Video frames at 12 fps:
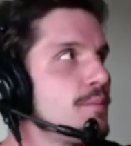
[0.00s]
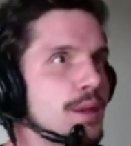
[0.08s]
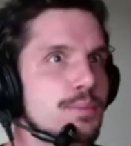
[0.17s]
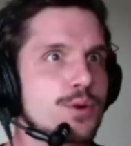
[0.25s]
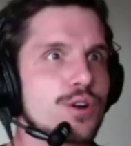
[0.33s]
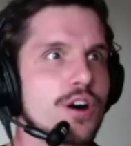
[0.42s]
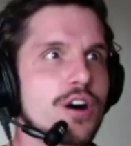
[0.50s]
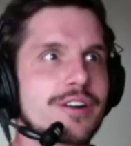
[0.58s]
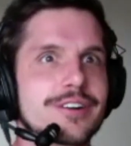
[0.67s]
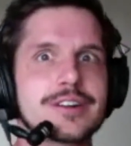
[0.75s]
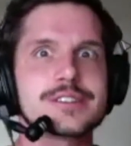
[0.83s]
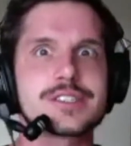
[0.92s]
people
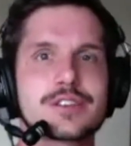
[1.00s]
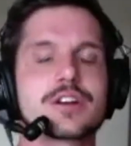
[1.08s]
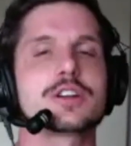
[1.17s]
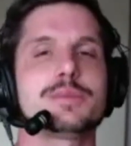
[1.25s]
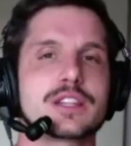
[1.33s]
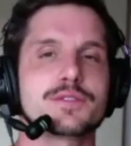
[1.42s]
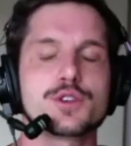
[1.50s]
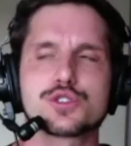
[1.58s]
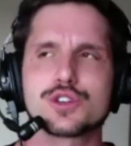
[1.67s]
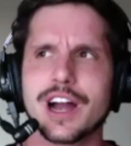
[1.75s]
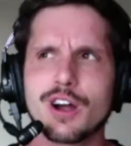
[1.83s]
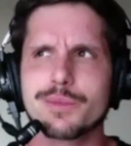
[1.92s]
are uncertain about the
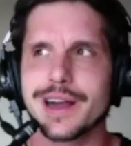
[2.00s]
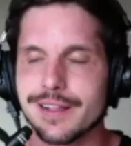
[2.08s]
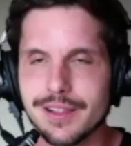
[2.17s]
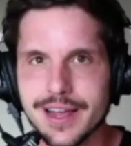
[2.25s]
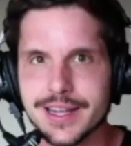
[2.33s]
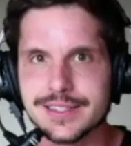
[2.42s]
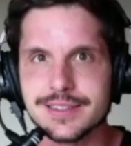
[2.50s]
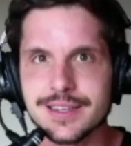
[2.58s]
future. How are my clients